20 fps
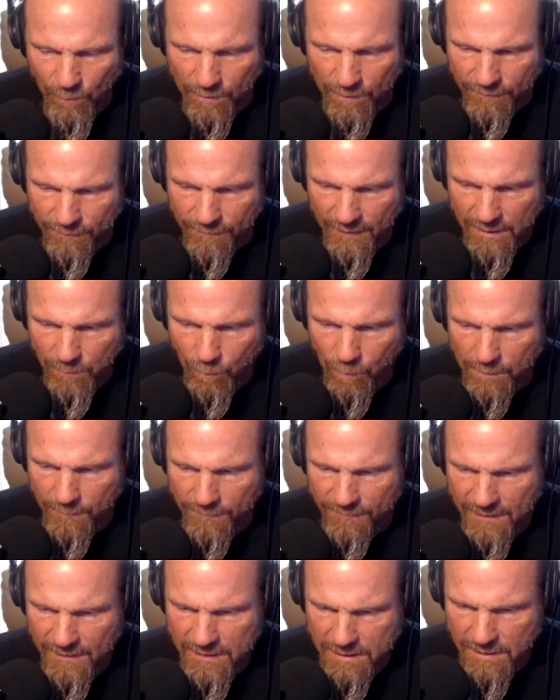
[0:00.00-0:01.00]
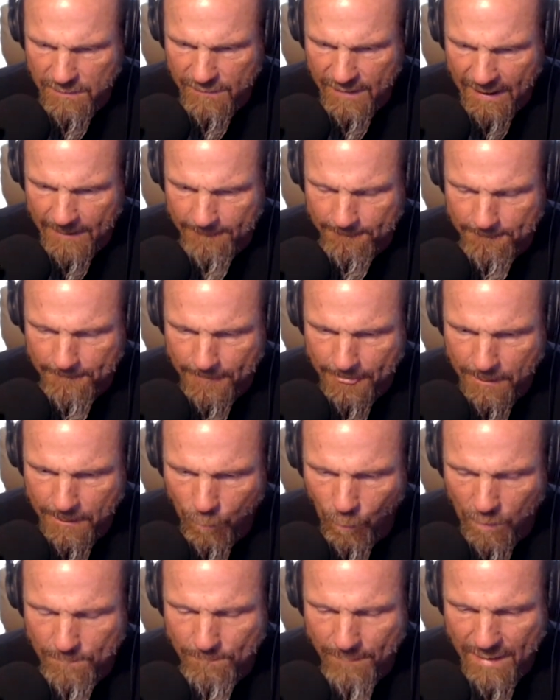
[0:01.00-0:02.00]
We were thinking that
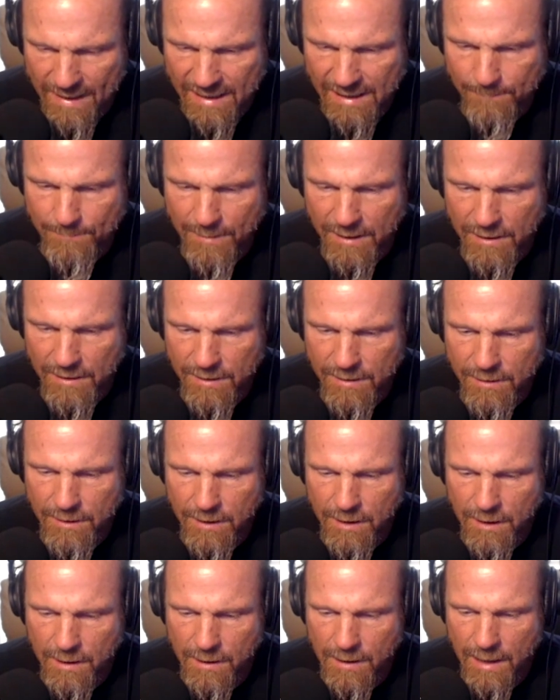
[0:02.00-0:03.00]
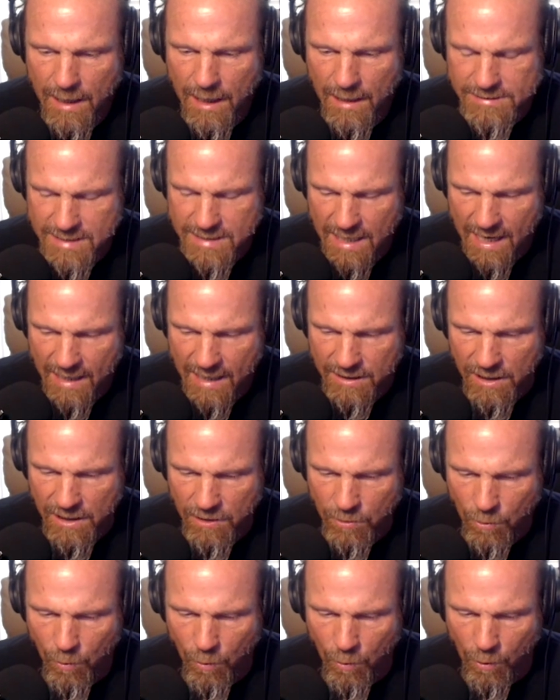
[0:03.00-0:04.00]
we may have been
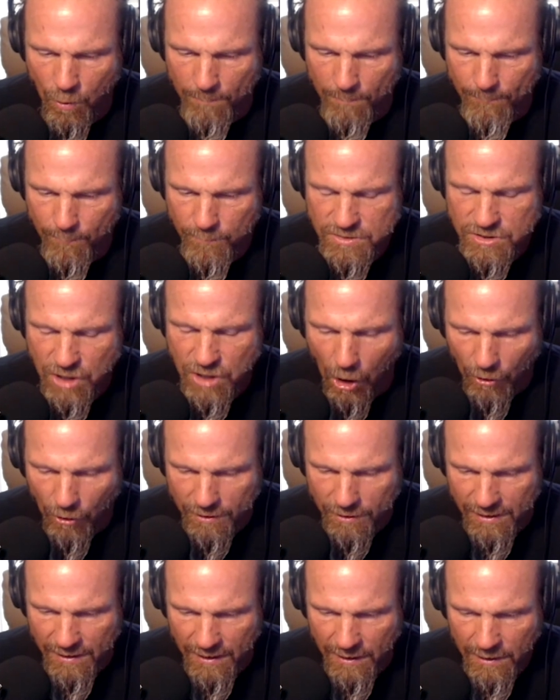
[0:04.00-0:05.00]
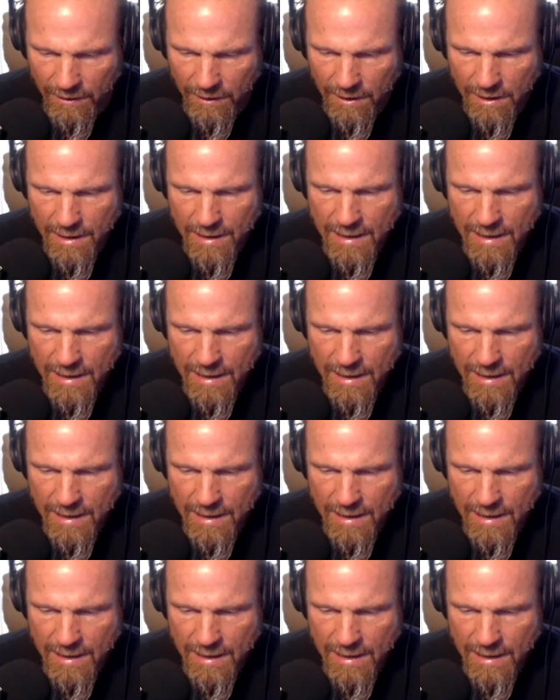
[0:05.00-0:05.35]
attacking or targeting